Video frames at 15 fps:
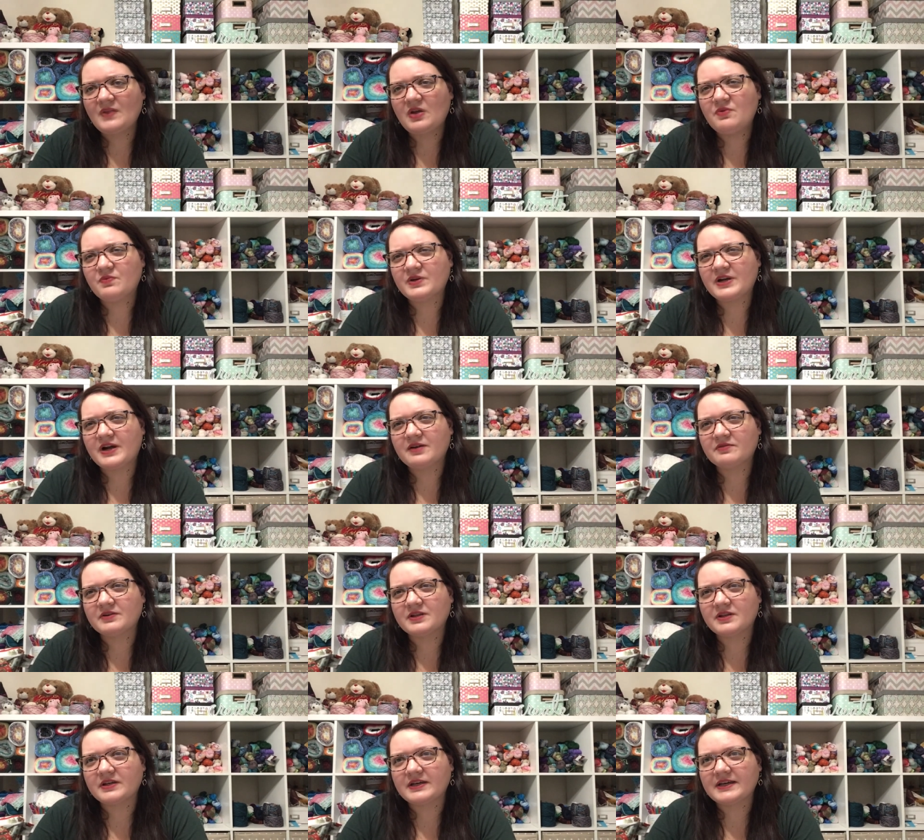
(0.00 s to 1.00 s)
we're not
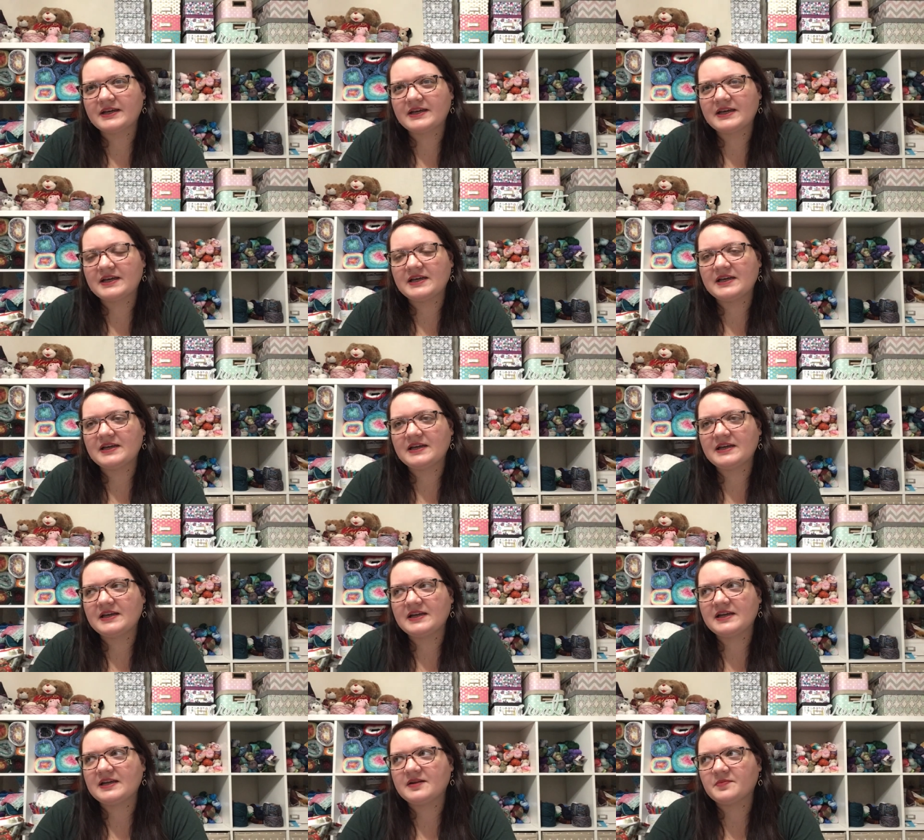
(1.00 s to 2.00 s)
really
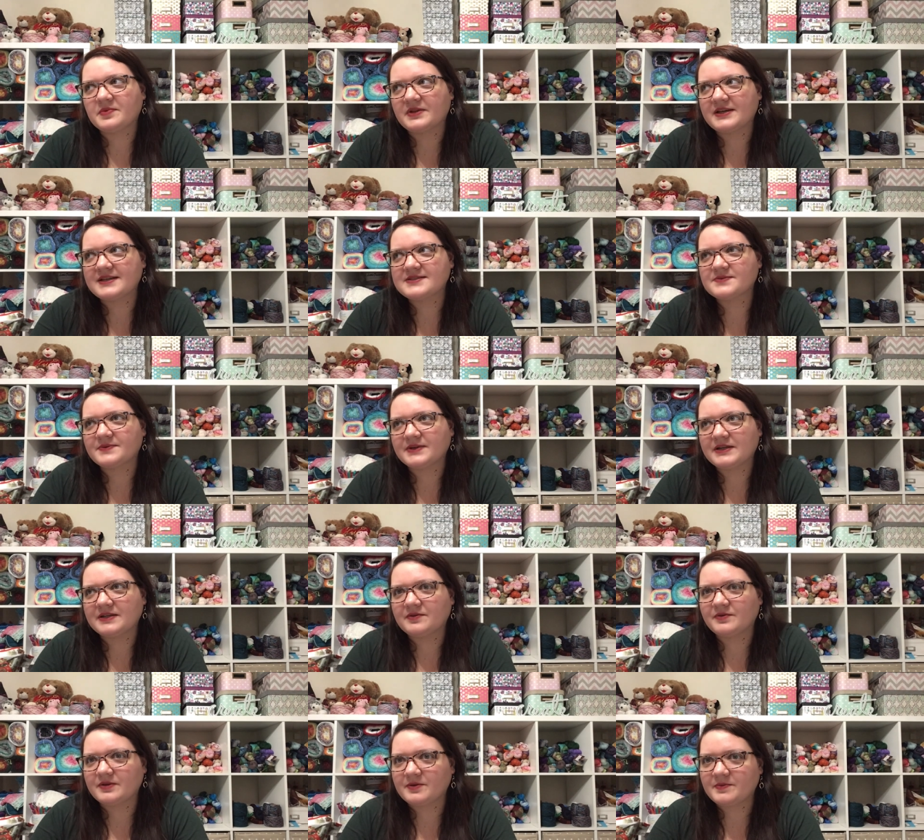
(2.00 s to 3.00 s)
in a place where it
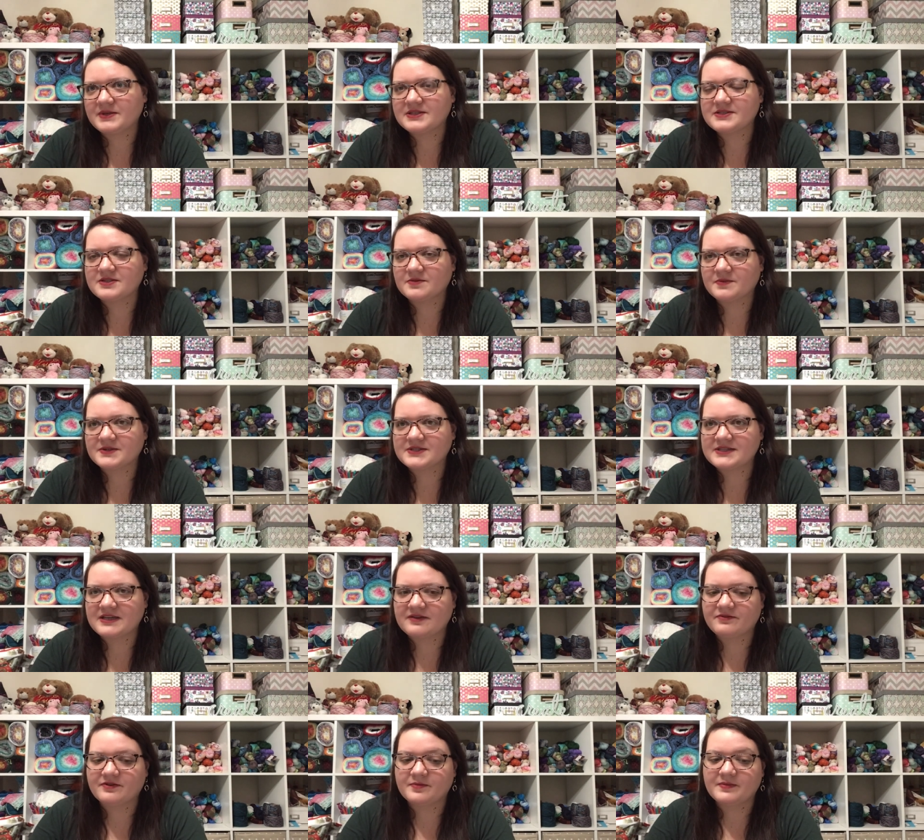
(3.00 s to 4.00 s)
would be super safe
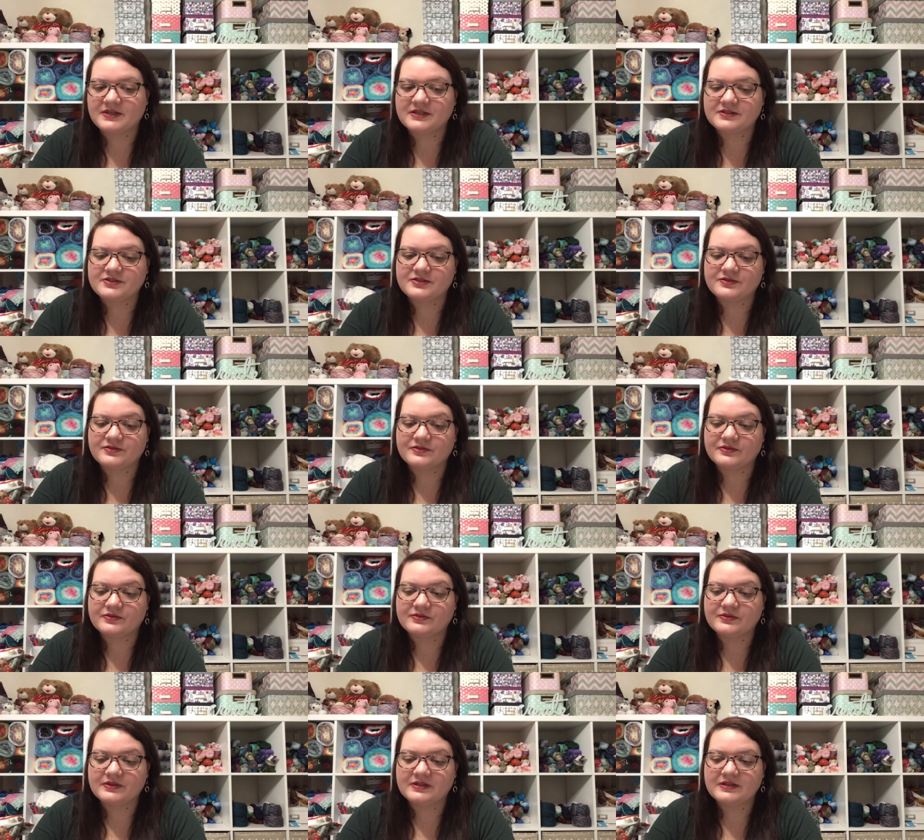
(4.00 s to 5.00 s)
for me to
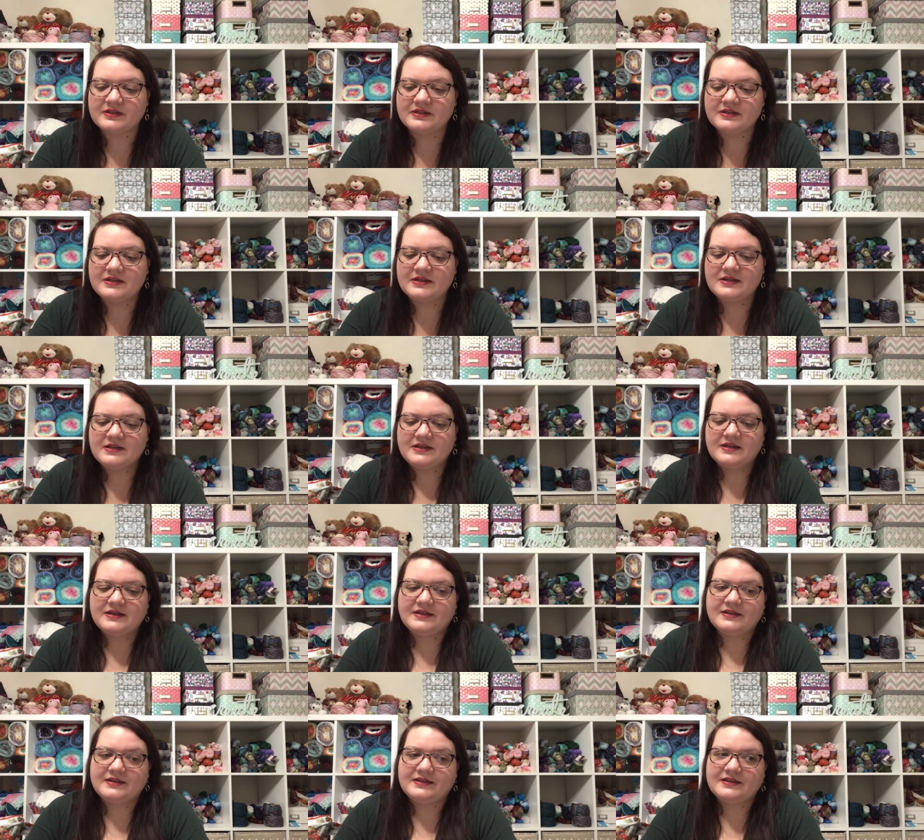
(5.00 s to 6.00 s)

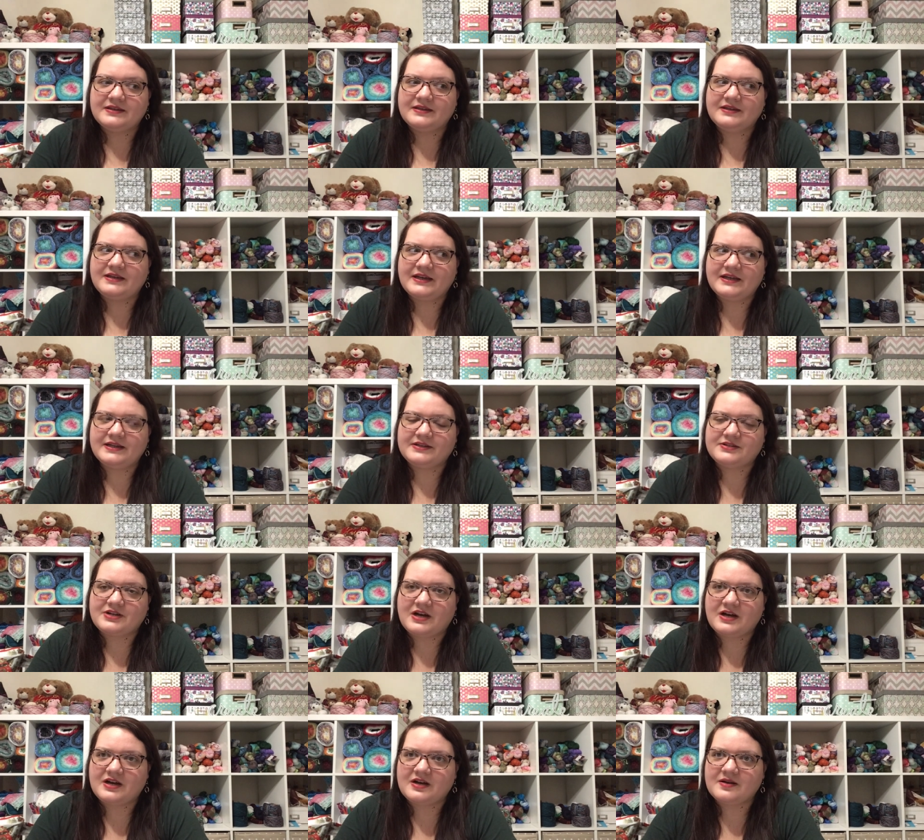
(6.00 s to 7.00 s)
get a
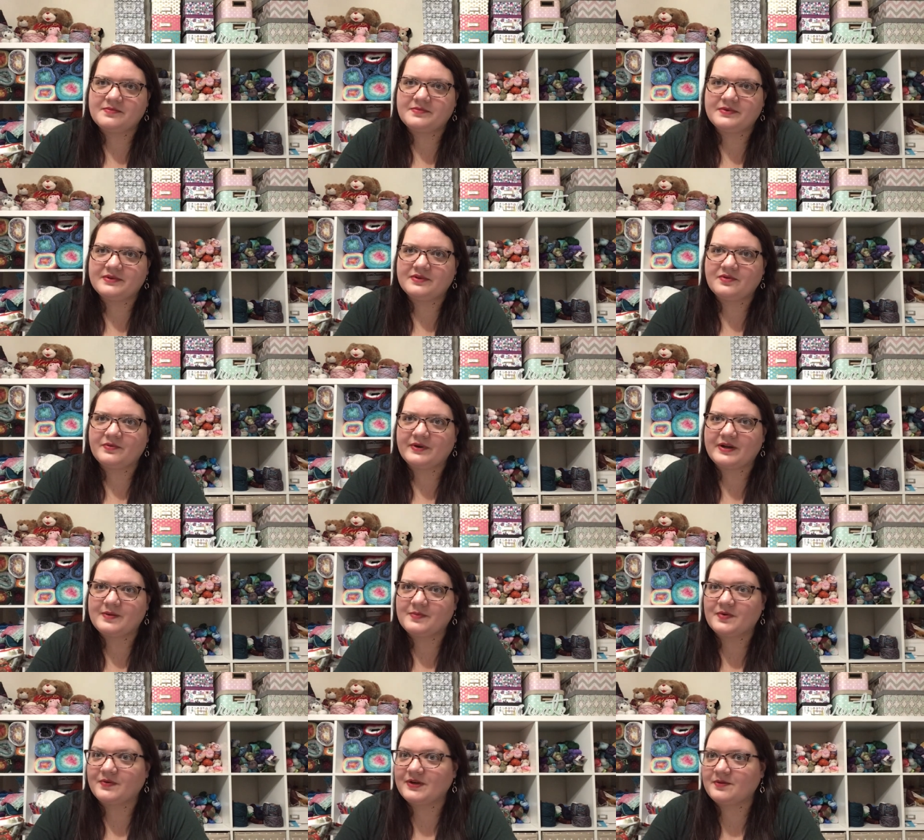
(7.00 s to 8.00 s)
job where I'm
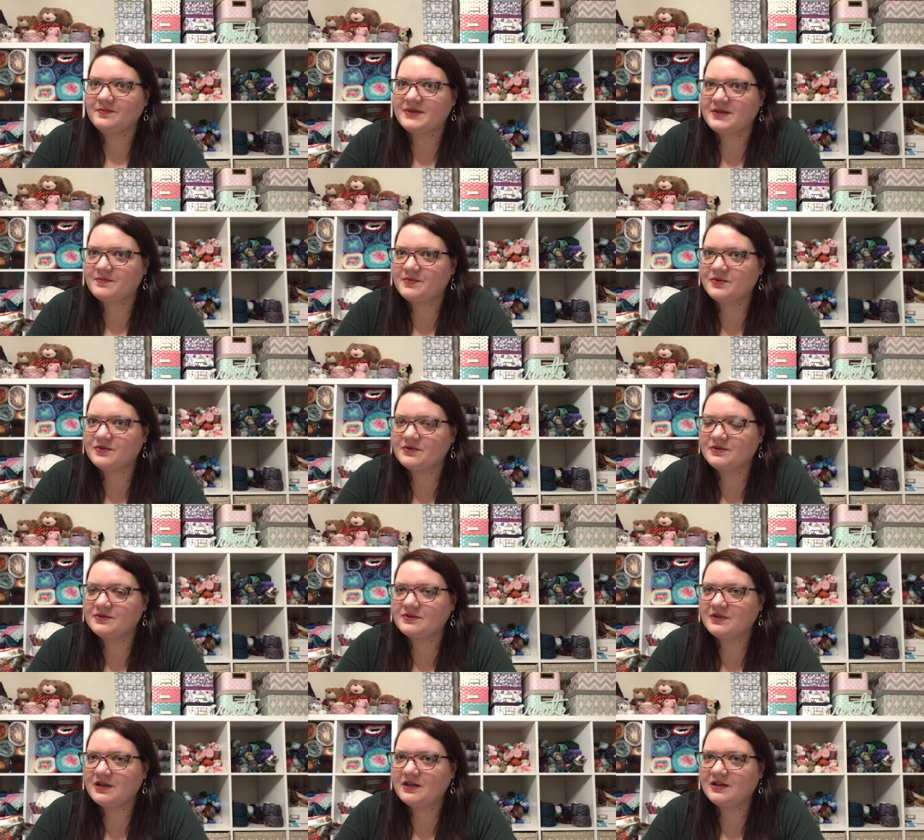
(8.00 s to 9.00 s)
around people
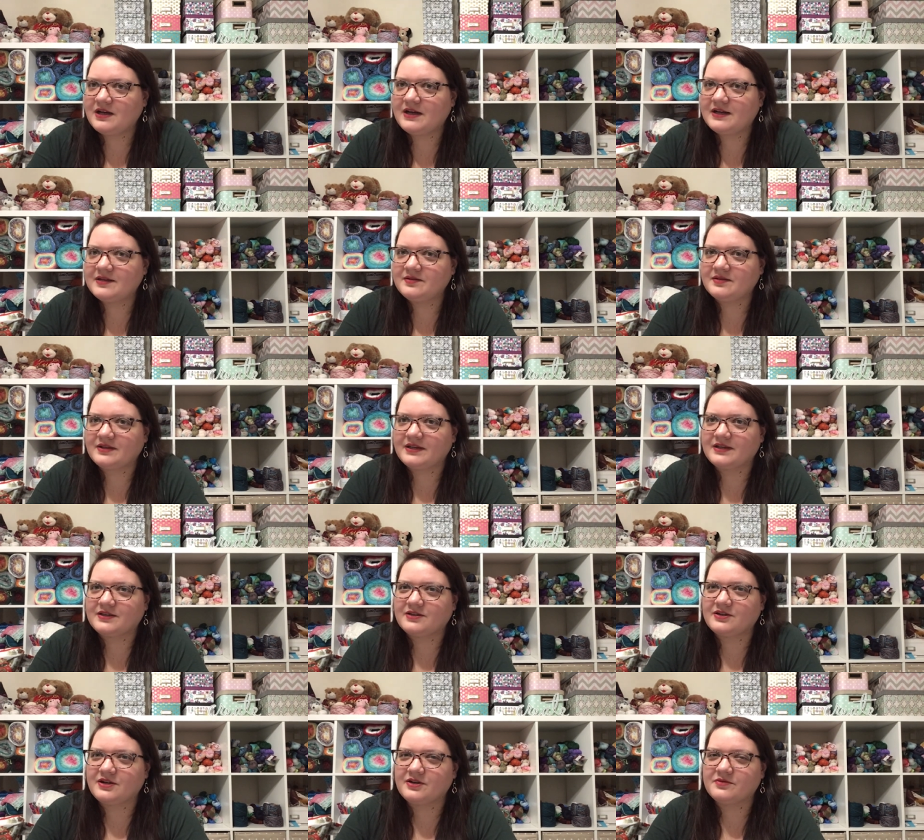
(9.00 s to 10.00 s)
a lot. Like, you
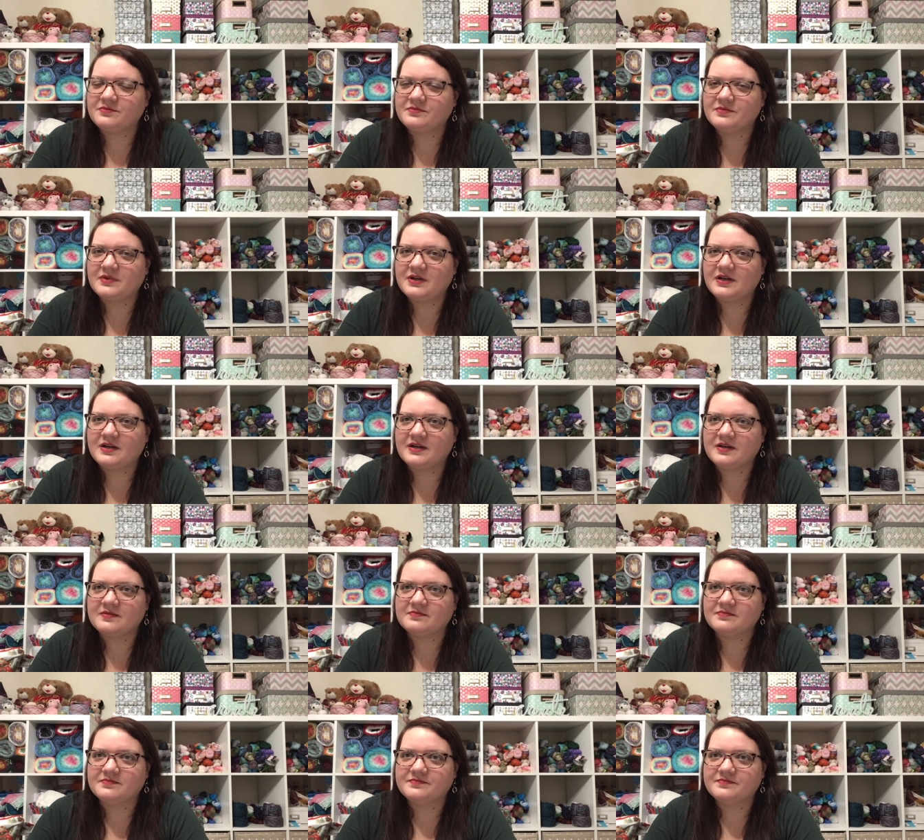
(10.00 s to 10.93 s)
know, um,